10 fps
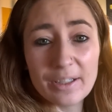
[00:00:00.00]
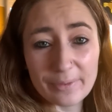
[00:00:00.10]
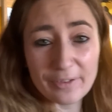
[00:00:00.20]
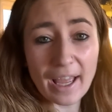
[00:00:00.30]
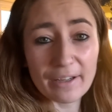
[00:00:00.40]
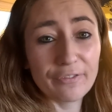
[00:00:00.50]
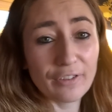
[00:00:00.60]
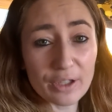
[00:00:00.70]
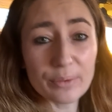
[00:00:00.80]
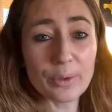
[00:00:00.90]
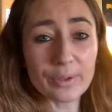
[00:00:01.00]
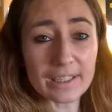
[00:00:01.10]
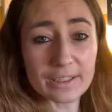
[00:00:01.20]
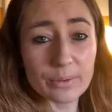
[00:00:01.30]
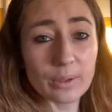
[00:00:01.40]
We've had flood
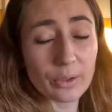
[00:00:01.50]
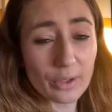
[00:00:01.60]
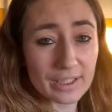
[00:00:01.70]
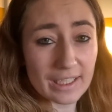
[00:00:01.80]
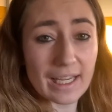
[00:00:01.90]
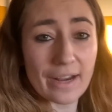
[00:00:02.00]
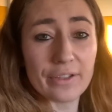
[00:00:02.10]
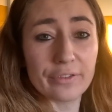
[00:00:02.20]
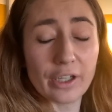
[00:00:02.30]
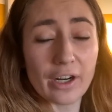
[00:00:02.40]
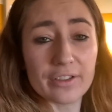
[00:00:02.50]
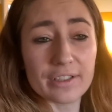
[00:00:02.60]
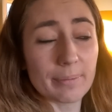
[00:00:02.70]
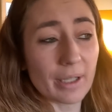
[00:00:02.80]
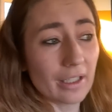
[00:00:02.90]
warnings all across this area of
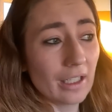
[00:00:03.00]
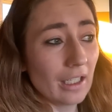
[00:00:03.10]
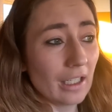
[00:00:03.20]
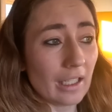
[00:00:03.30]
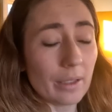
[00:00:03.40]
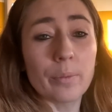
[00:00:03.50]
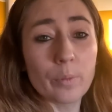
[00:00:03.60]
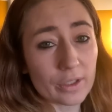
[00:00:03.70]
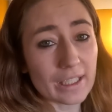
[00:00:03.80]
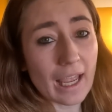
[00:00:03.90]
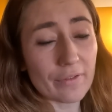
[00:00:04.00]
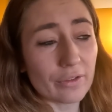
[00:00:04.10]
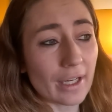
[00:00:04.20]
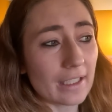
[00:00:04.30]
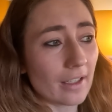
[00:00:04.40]
France, but it was
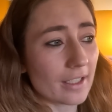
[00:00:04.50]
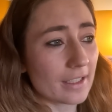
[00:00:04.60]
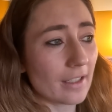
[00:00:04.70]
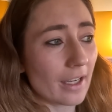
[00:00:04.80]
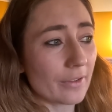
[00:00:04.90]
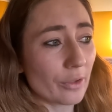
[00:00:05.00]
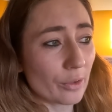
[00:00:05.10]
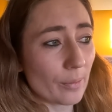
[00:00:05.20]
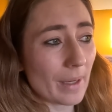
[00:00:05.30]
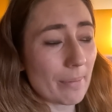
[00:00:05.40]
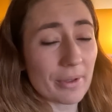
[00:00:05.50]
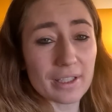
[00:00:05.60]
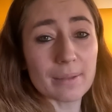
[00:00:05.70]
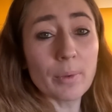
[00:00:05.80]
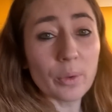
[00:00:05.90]
heavy rain last night, got to admit, but
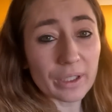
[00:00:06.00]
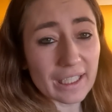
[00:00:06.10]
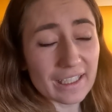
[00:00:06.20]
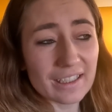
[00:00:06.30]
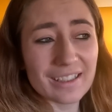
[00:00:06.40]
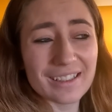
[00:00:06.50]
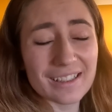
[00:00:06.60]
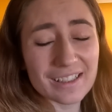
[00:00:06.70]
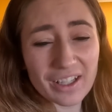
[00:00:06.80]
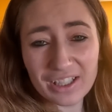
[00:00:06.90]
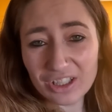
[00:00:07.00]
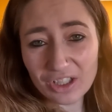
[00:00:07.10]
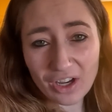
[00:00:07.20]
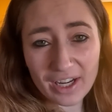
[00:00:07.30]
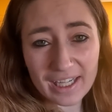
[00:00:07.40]
this morning sun is
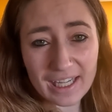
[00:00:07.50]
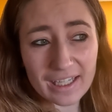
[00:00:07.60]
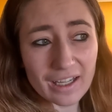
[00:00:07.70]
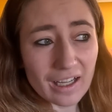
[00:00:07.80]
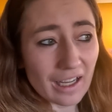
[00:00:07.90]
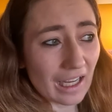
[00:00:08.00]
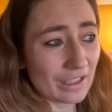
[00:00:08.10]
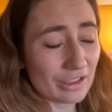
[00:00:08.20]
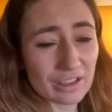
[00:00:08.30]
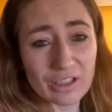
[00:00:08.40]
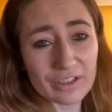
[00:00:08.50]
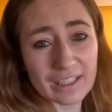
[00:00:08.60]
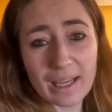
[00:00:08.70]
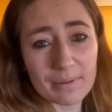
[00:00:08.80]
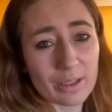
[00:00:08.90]
shining and it just
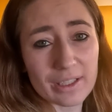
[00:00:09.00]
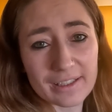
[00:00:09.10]
looks absolutely